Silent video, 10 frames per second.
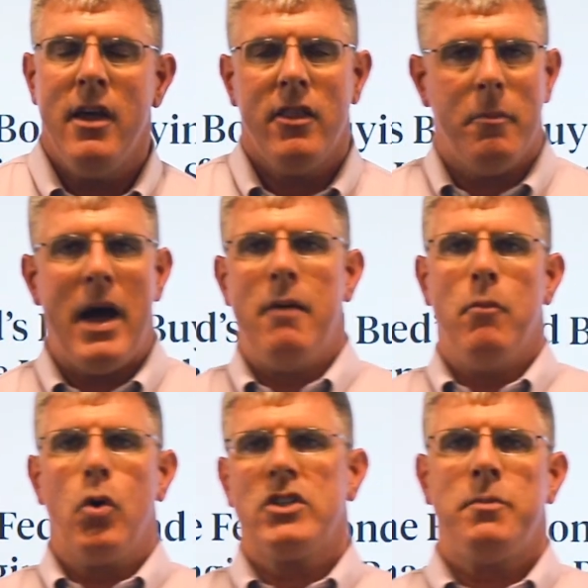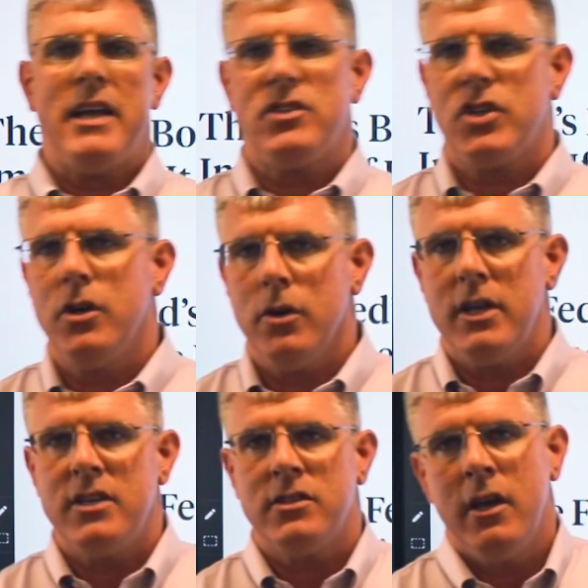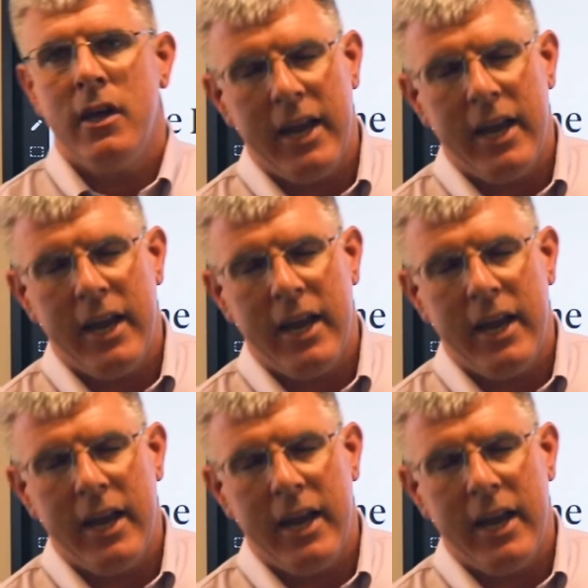They're buying mortgage-backed securities